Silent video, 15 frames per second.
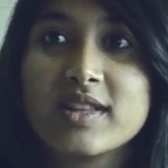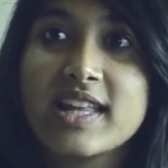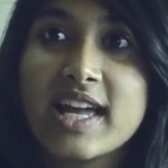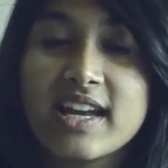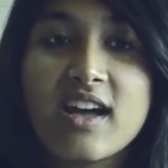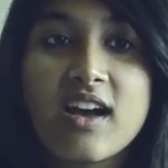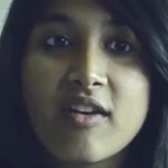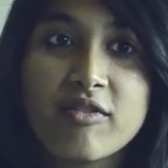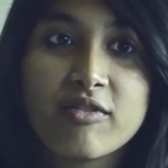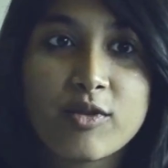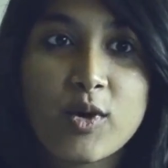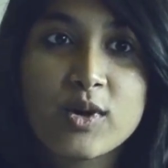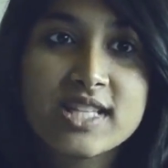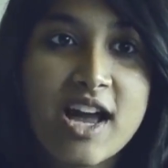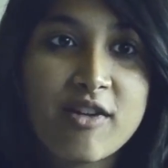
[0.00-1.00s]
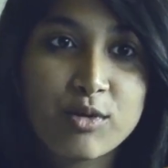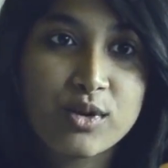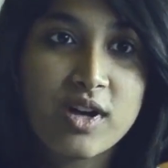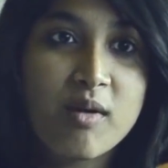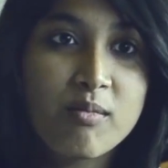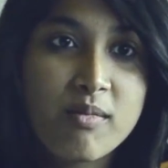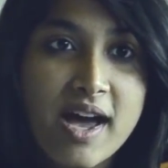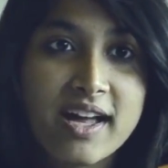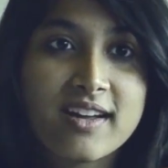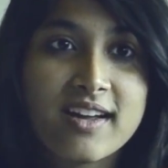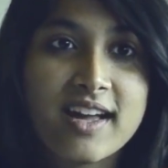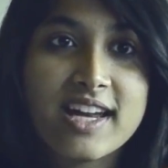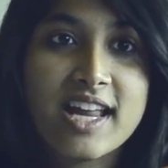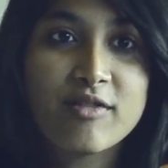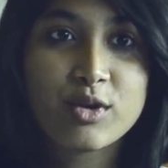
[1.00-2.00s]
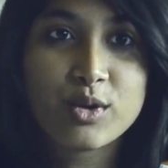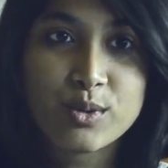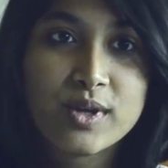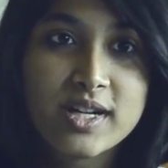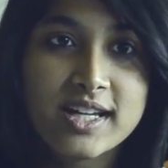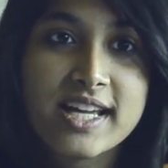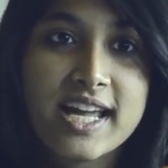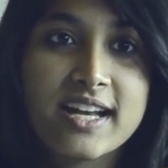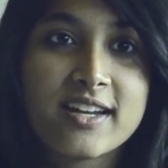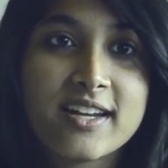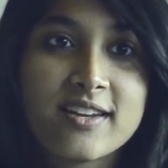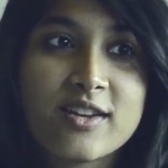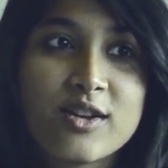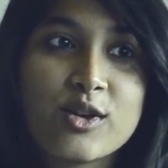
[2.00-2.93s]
then of course I have to come back and I have to do it again.